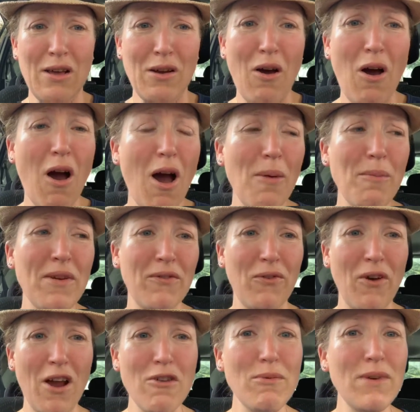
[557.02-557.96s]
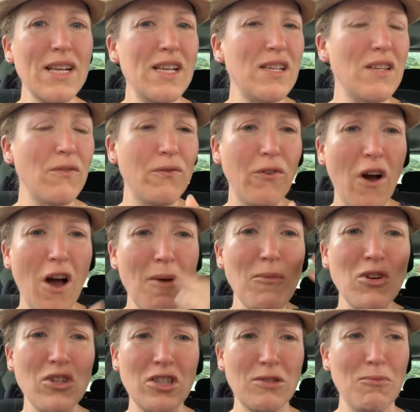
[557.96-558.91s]
calm environment is far
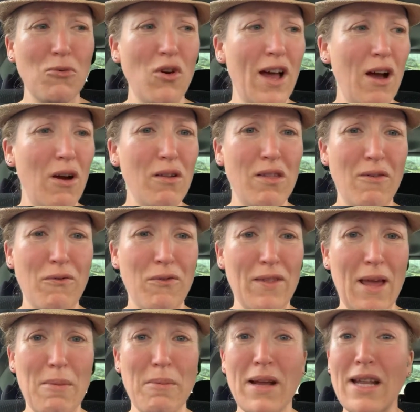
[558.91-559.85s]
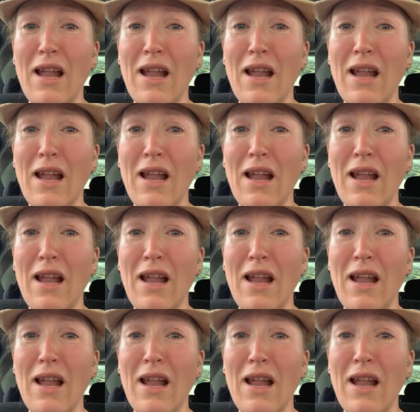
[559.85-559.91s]
much more healthy for them.